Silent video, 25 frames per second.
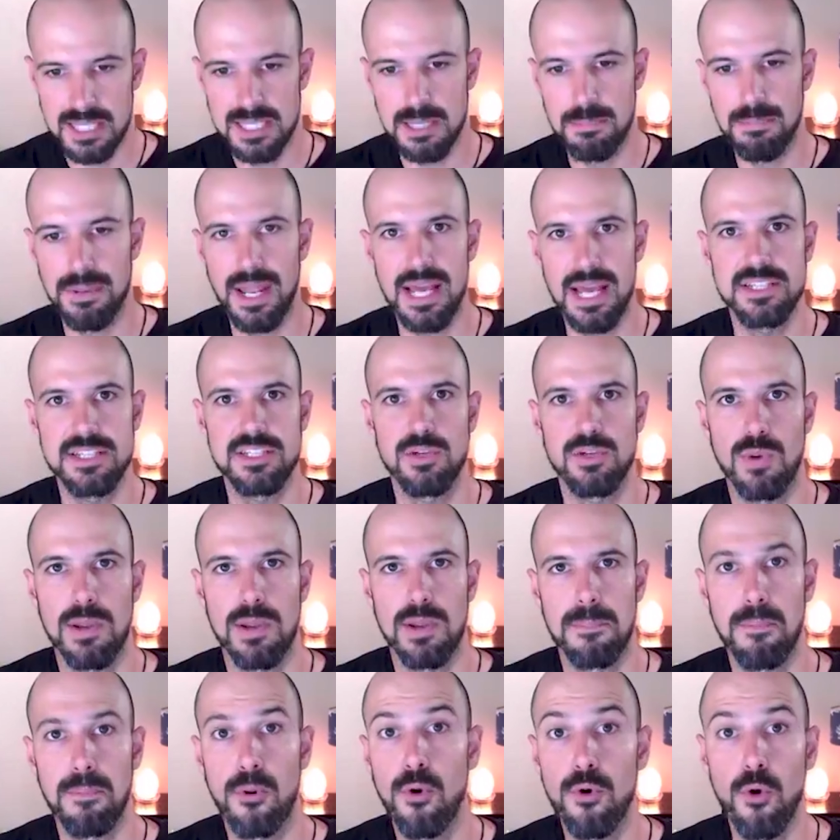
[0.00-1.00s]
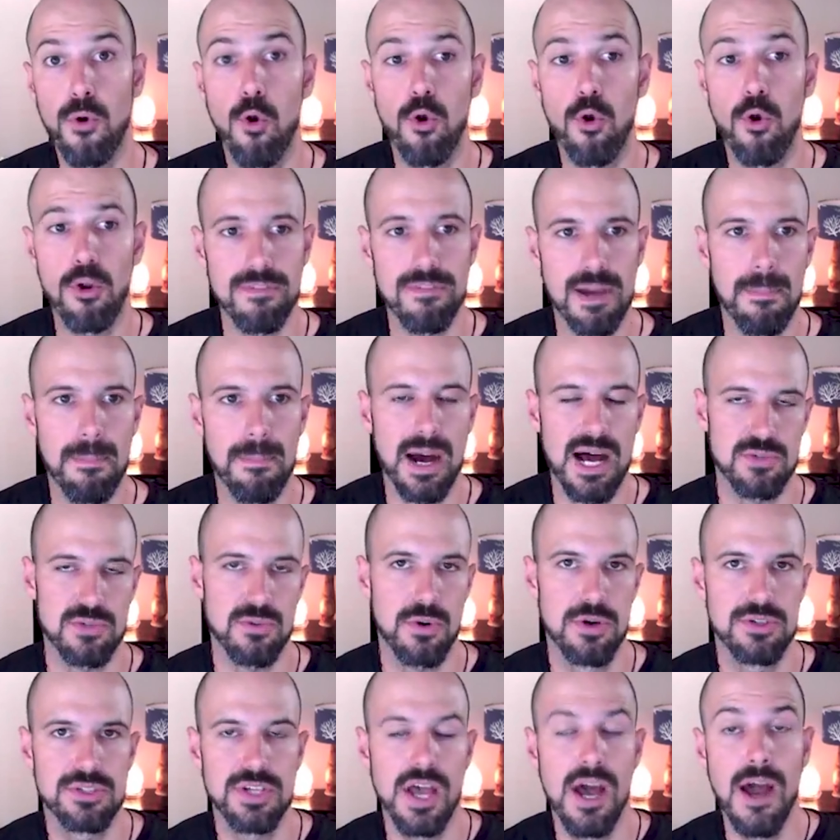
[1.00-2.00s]
the place that we put all of our
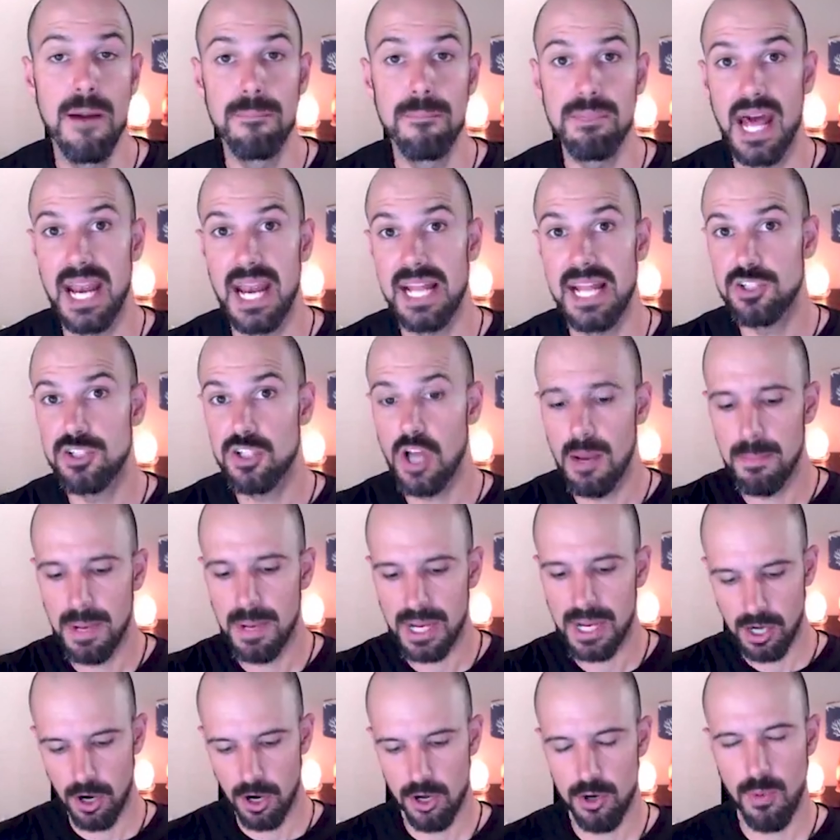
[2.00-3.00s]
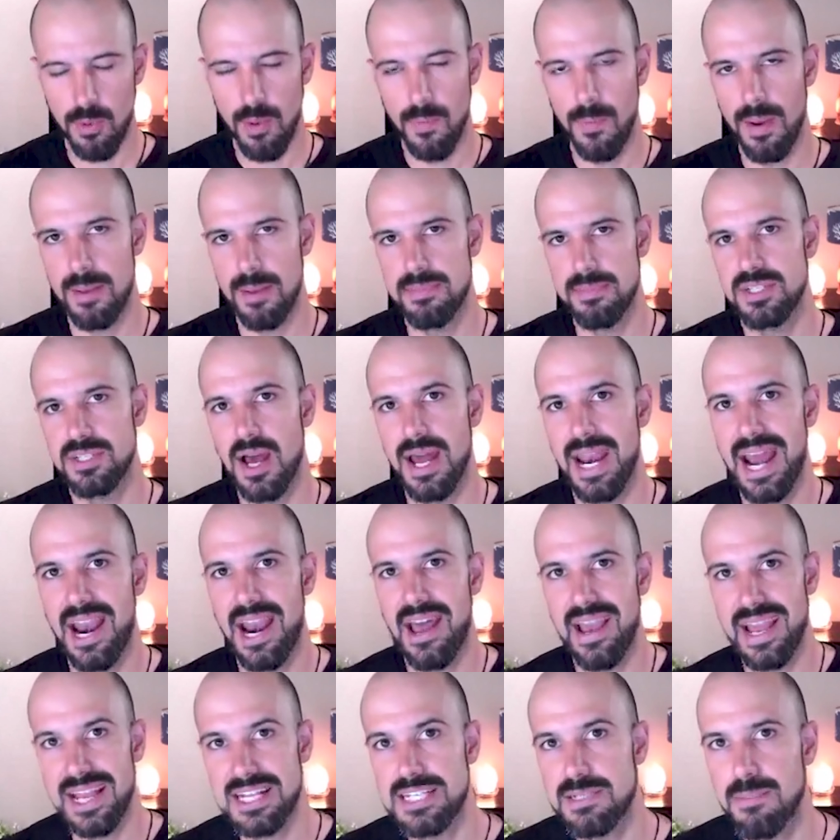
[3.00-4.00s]
passwords. And each time I go to a website and
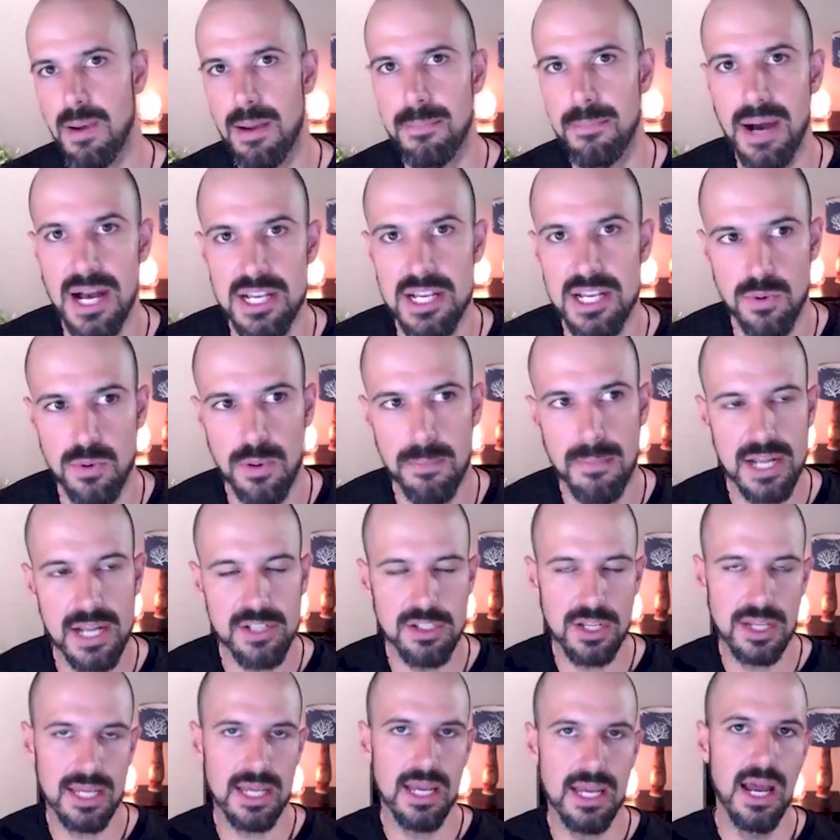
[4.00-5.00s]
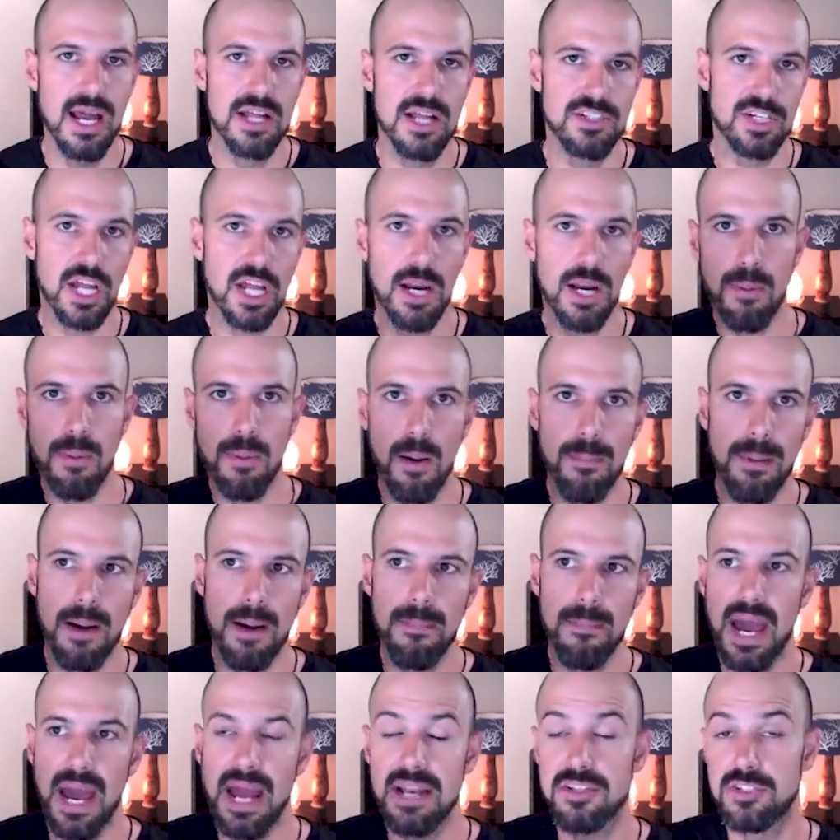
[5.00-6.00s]
I enter my password manually, it's gonna pop
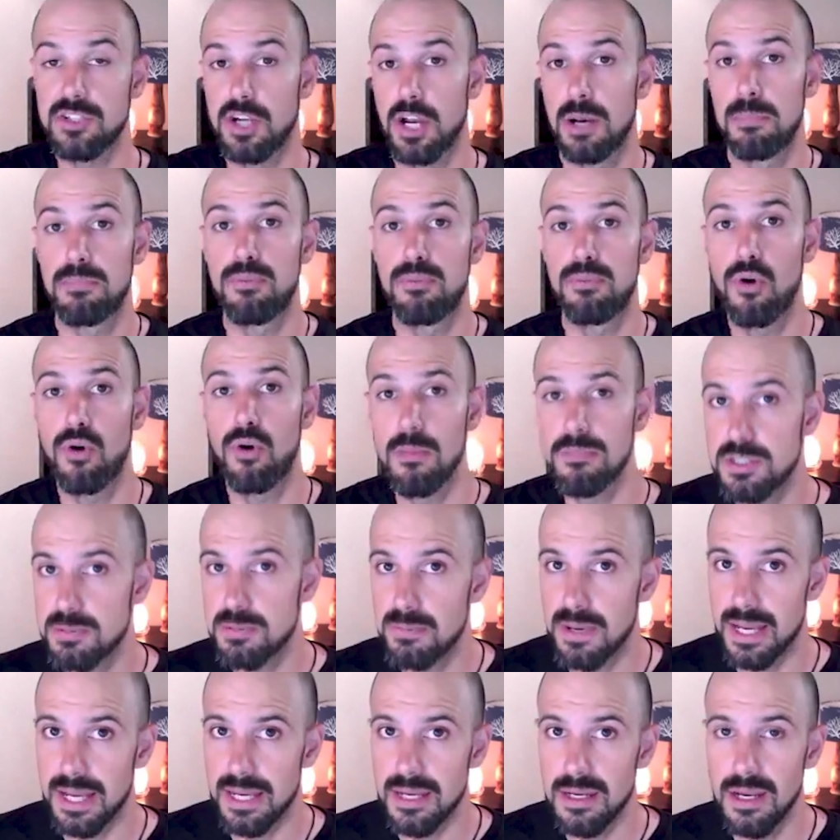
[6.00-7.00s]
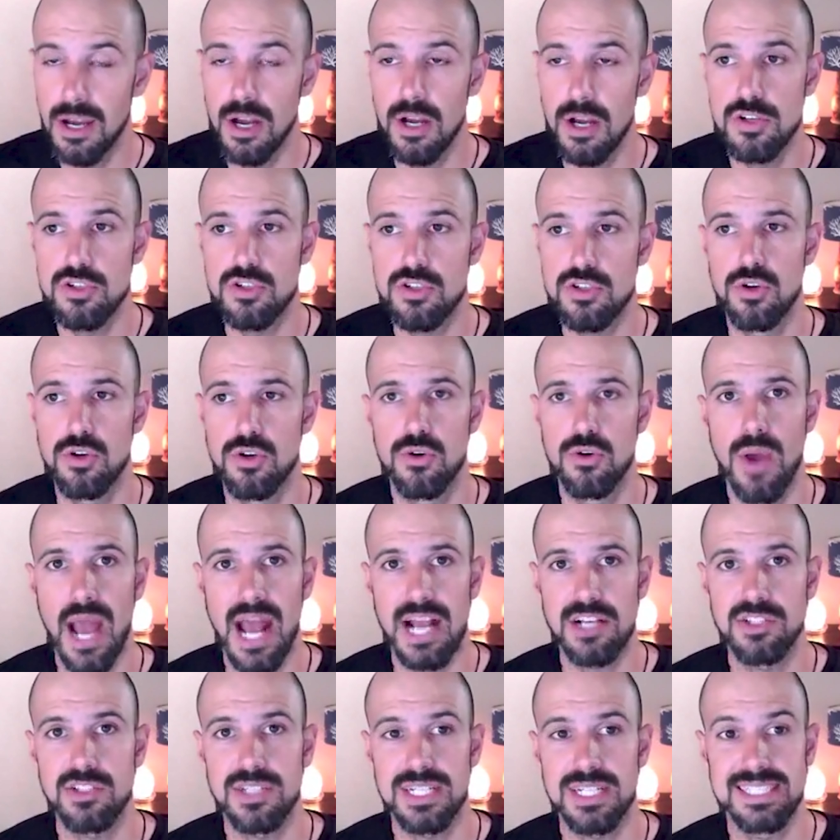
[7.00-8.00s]
up and it's gonna prompt me to
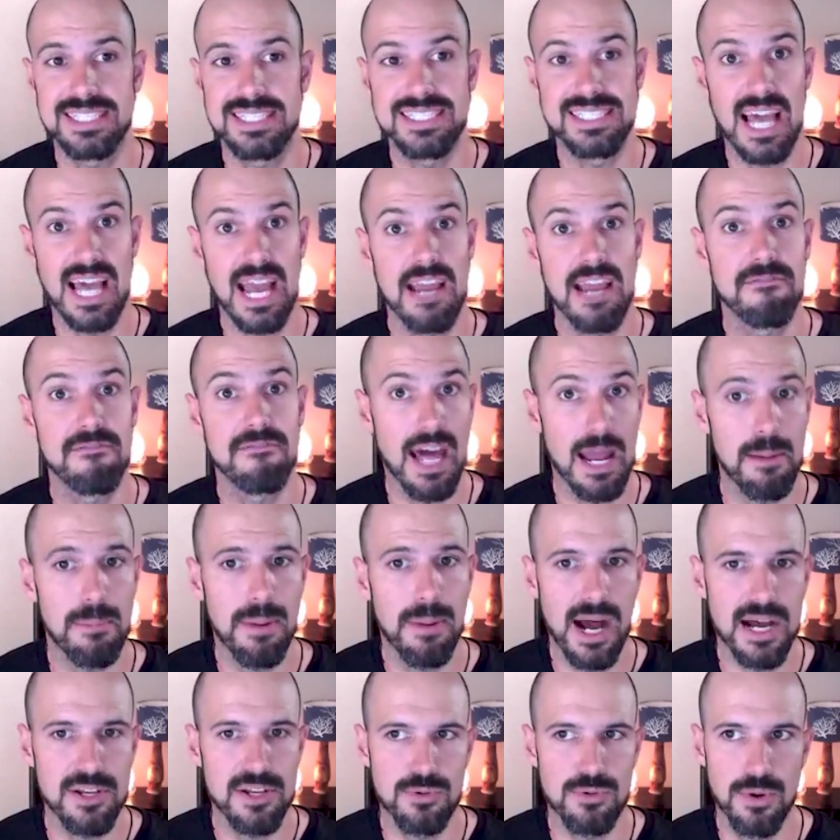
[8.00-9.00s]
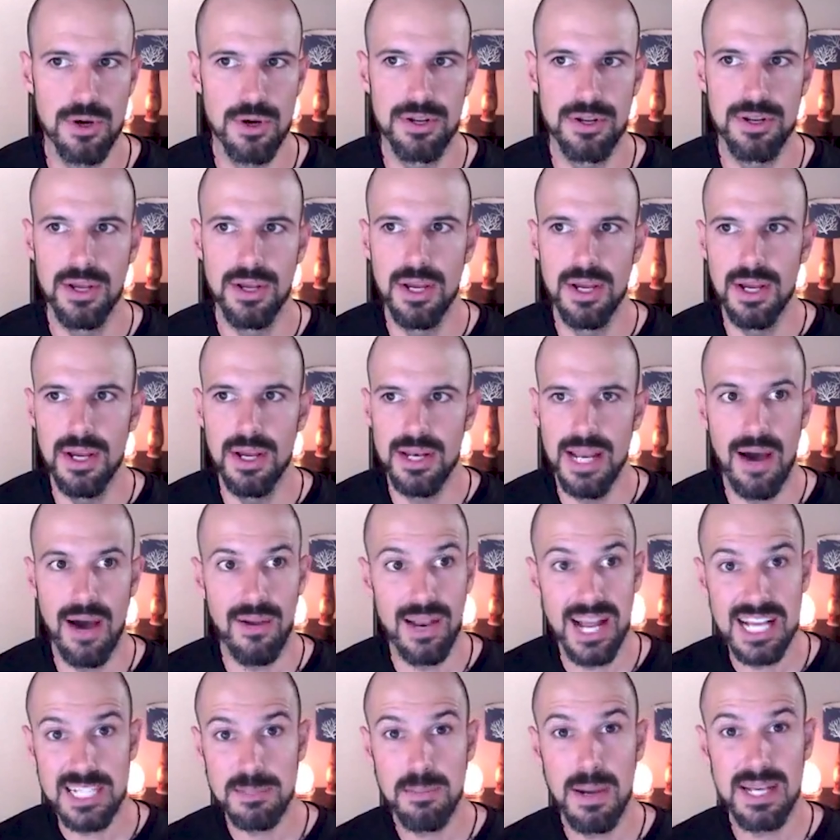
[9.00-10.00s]
actually save that password. Now,
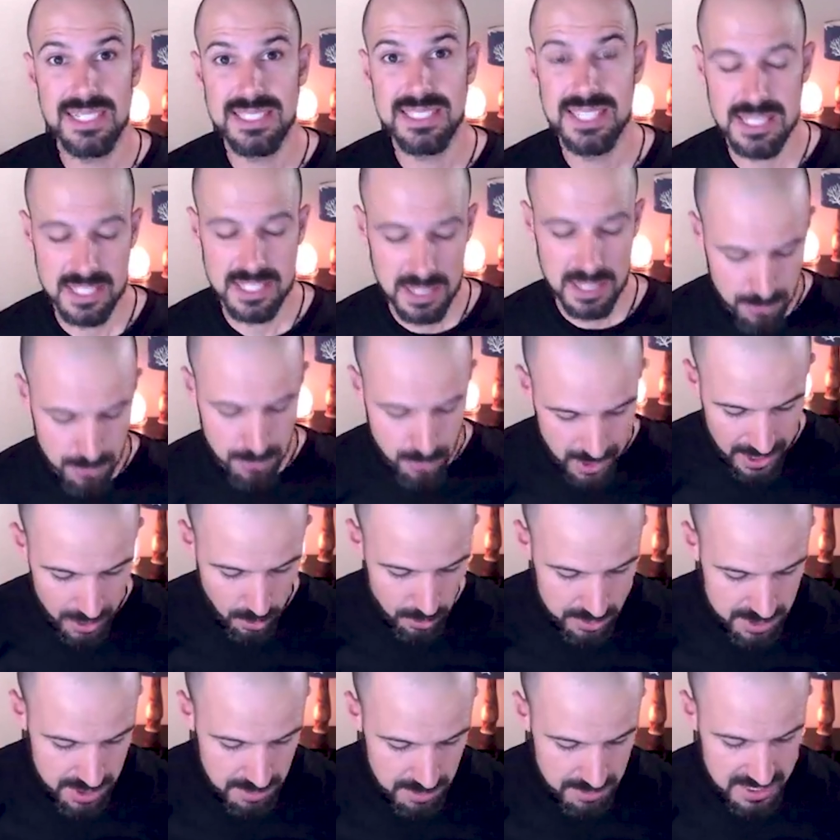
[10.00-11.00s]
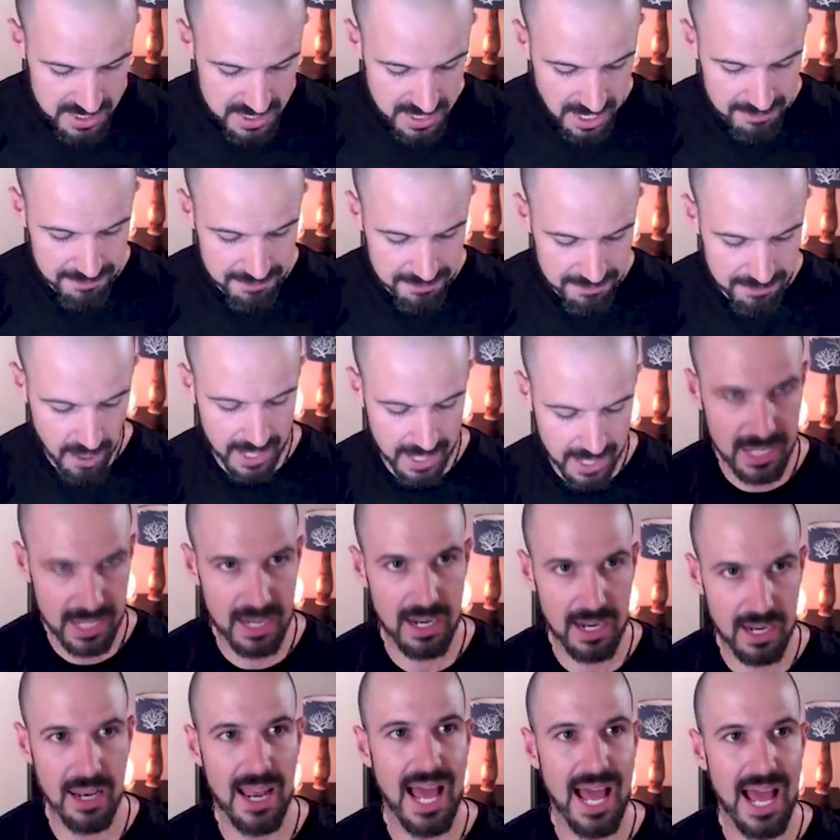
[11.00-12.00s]
LastPass does some pretty awesome stuff, like
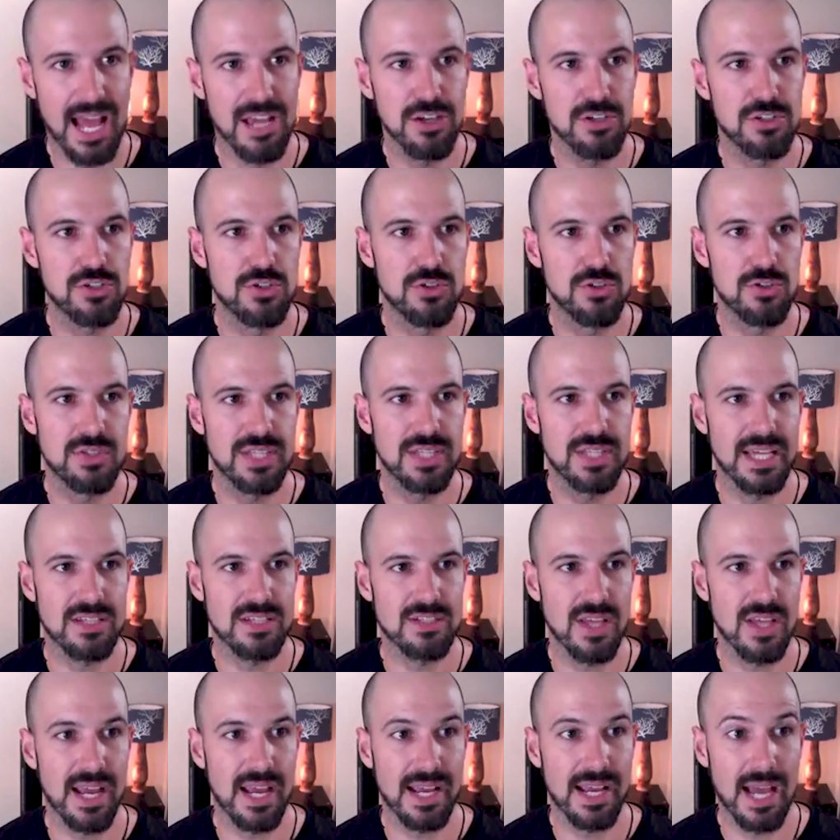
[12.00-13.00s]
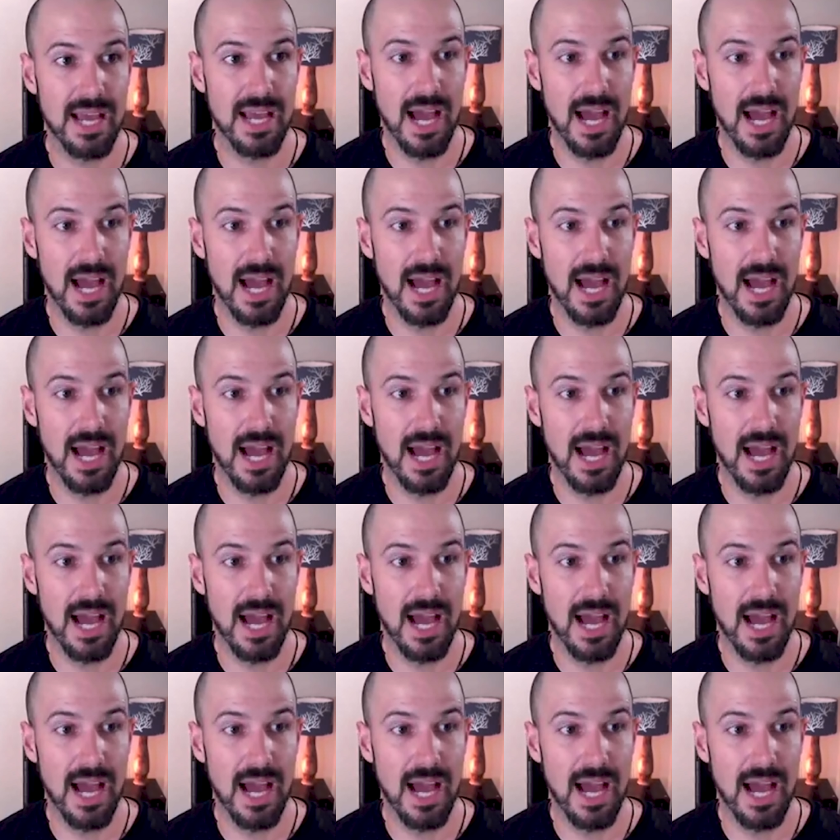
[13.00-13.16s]
it'll allow you to do things like uh,